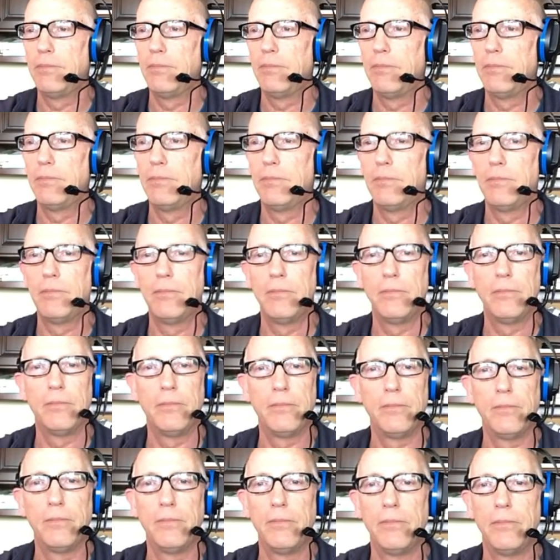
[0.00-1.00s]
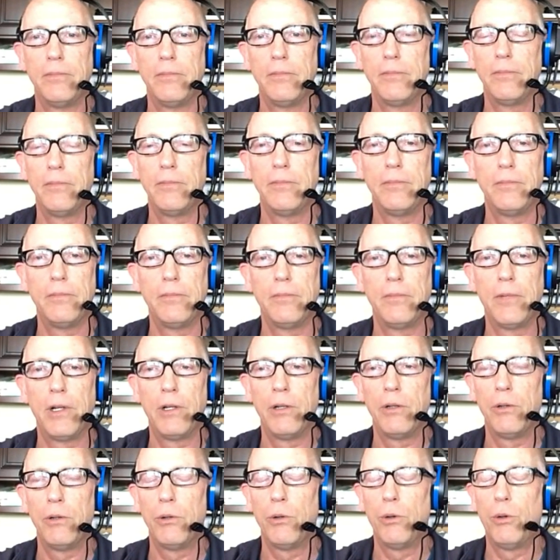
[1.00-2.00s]
Uh, yes, I do
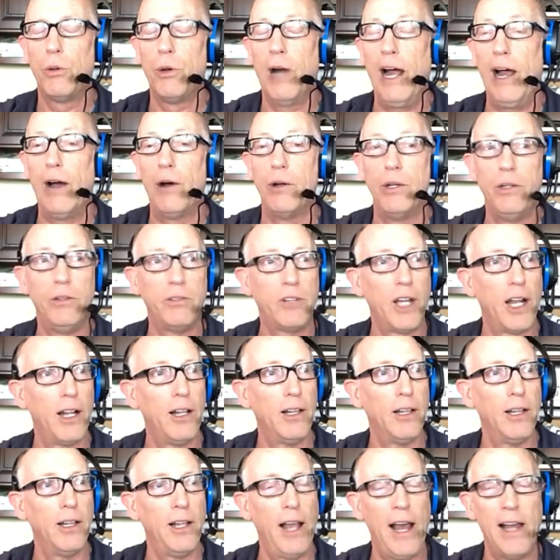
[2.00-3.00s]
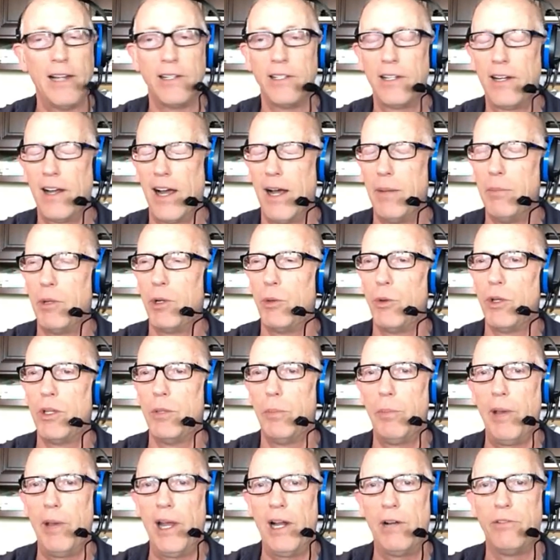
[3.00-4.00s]
wow, you've got a lot in common
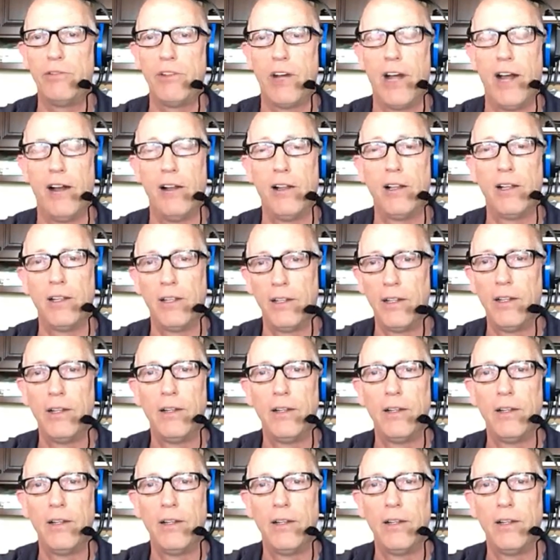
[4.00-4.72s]
with a pedophile.